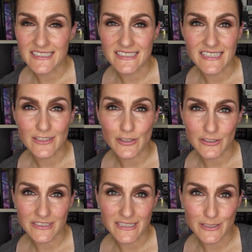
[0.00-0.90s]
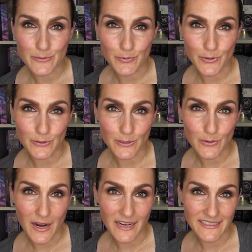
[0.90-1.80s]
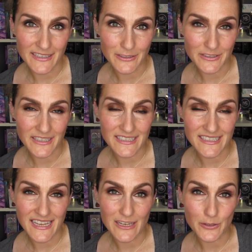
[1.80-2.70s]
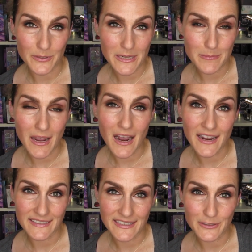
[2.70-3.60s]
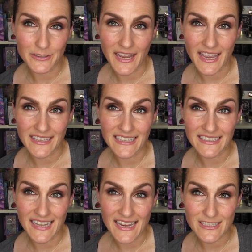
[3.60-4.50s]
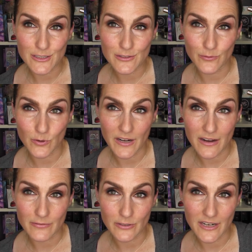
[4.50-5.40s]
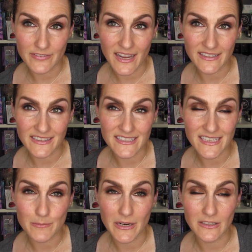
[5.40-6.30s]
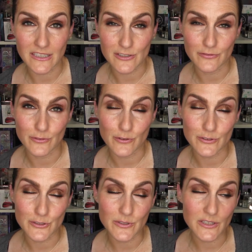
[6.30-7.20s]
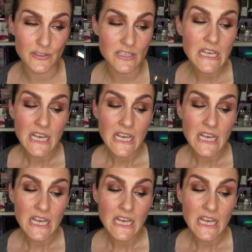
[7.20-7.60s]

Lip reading: It's the Tarteist Pro Glow Highlighter. It is a cream highlighter, and it lasts forever. I've had this in my collection for over 2 years,